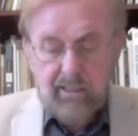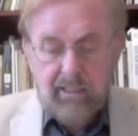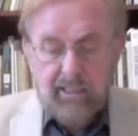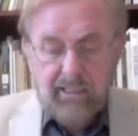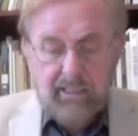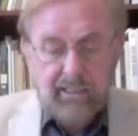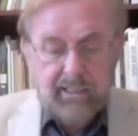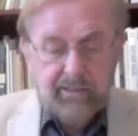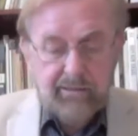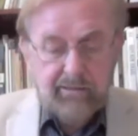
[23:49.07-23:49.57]

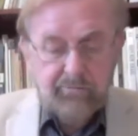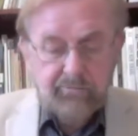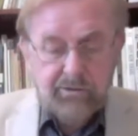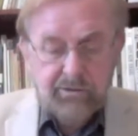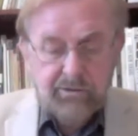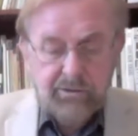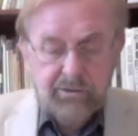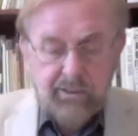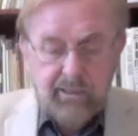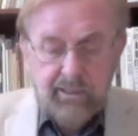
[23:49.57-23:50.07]
And was
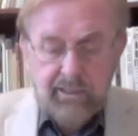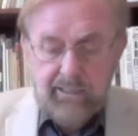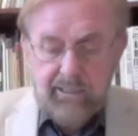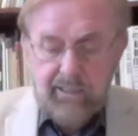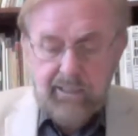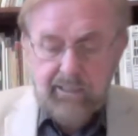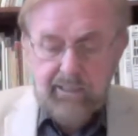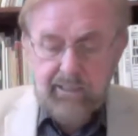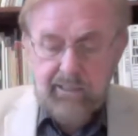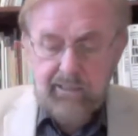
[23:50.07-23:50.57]
there
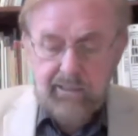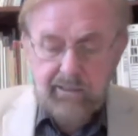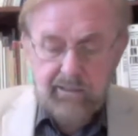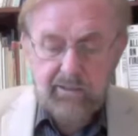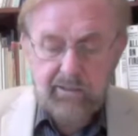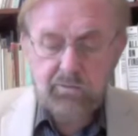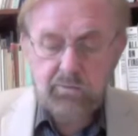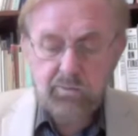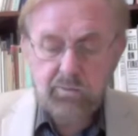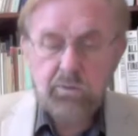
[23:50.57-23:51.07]
anything in
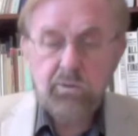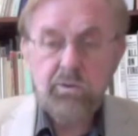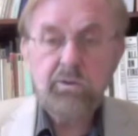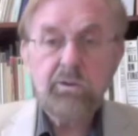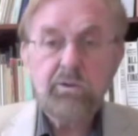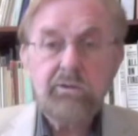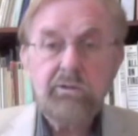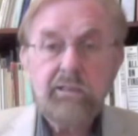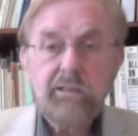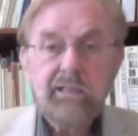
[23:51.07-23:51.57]
the
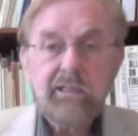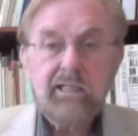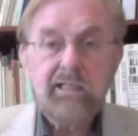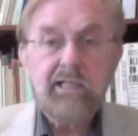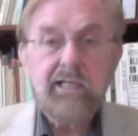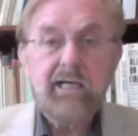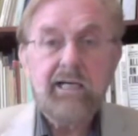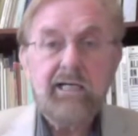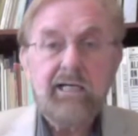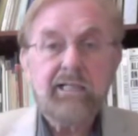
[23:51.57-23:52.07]
world
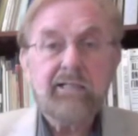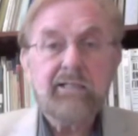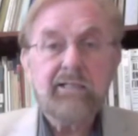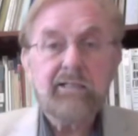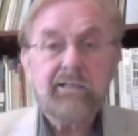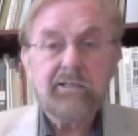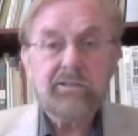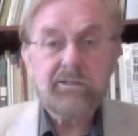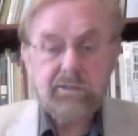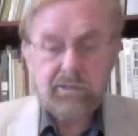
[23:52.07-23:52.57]
like
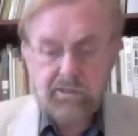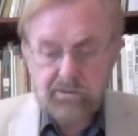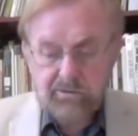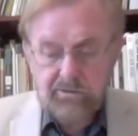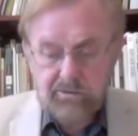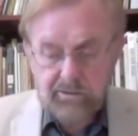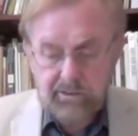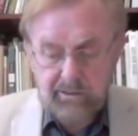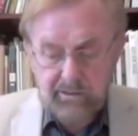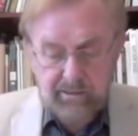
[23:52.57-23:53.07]
this
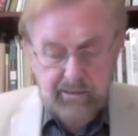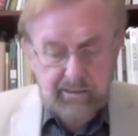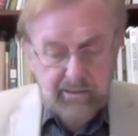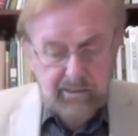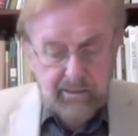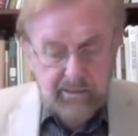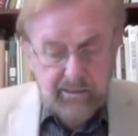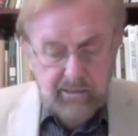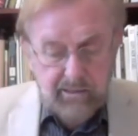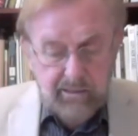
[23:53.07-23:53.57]
country
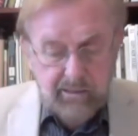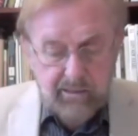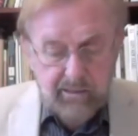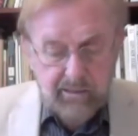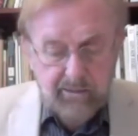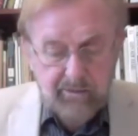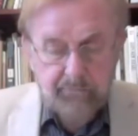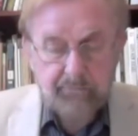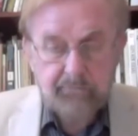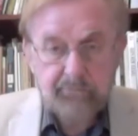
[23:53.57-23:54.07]

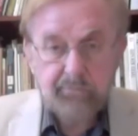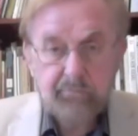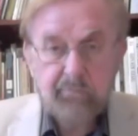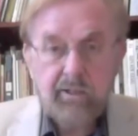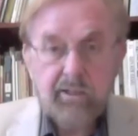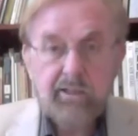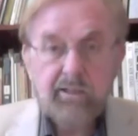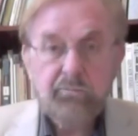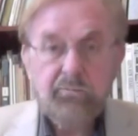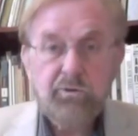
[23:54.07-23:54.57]
um,
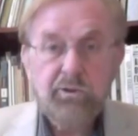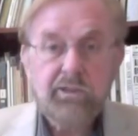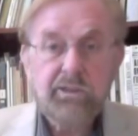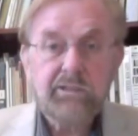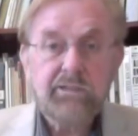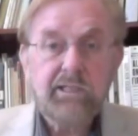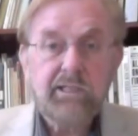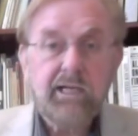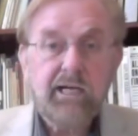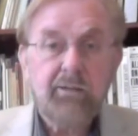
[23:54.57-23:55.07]
with
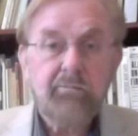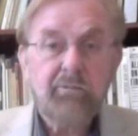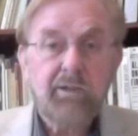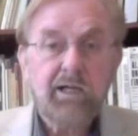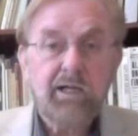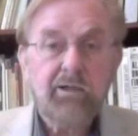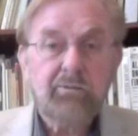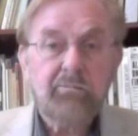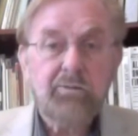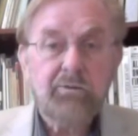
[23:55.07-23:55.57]
its lamb
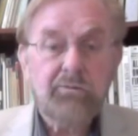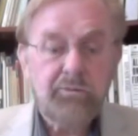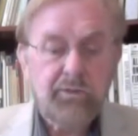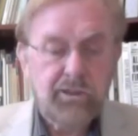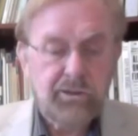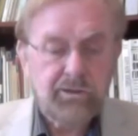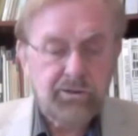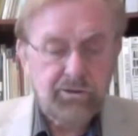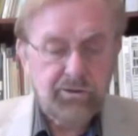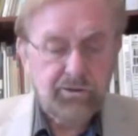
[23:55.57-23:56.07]
like
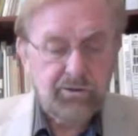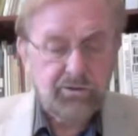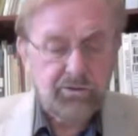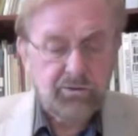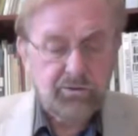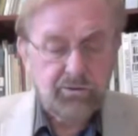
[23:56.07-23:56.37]
professions?